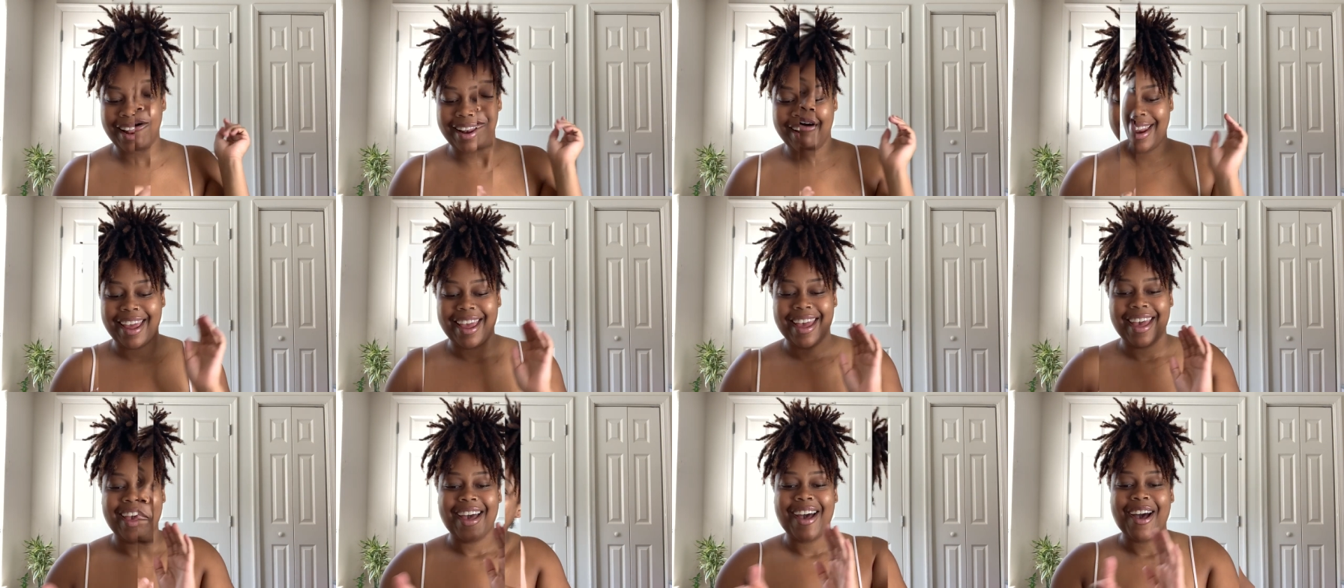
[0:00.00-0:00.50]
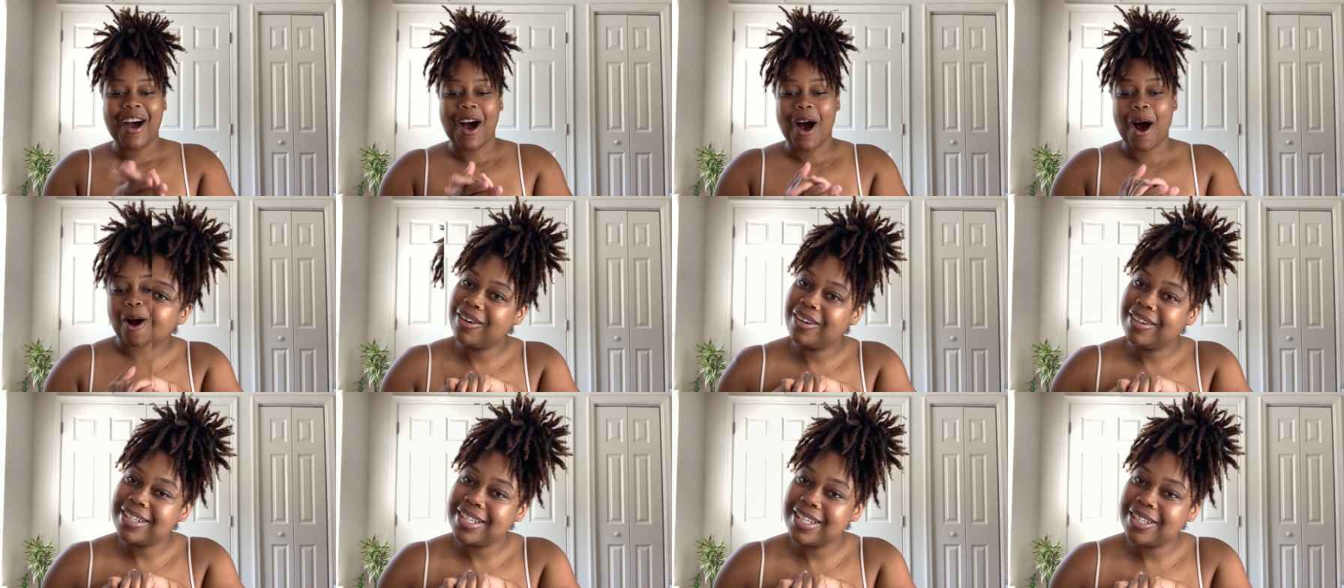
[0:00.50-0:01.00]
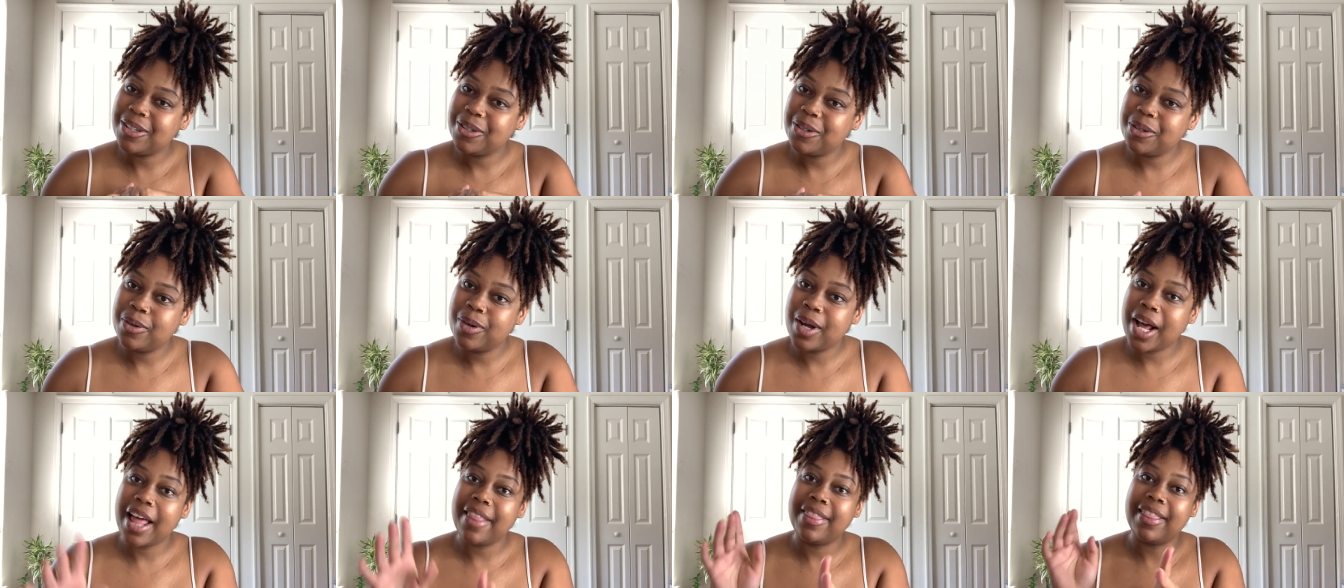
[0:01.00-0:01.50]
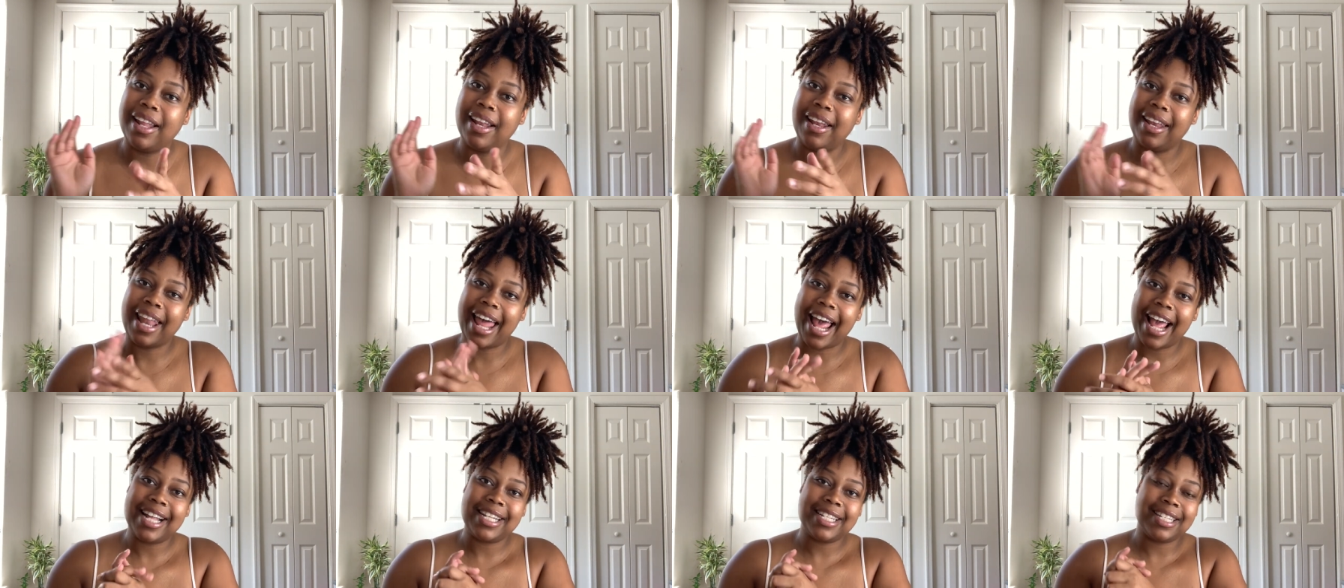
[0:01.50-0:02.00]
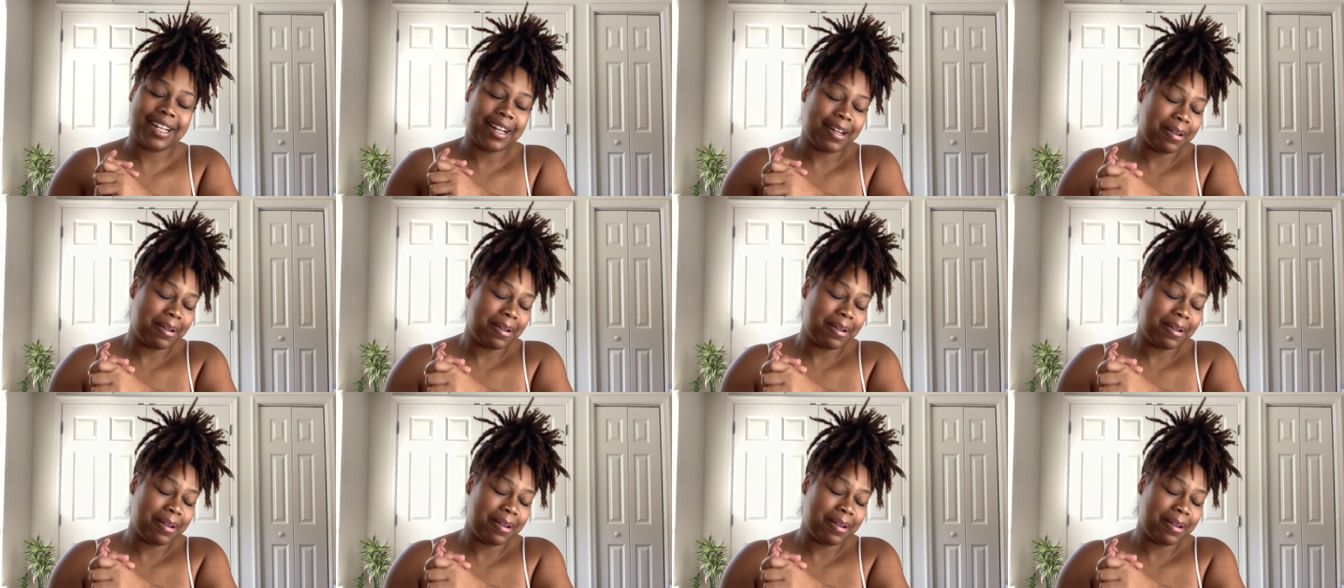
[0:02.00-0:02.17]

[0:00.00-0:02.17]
Right, moving on to the last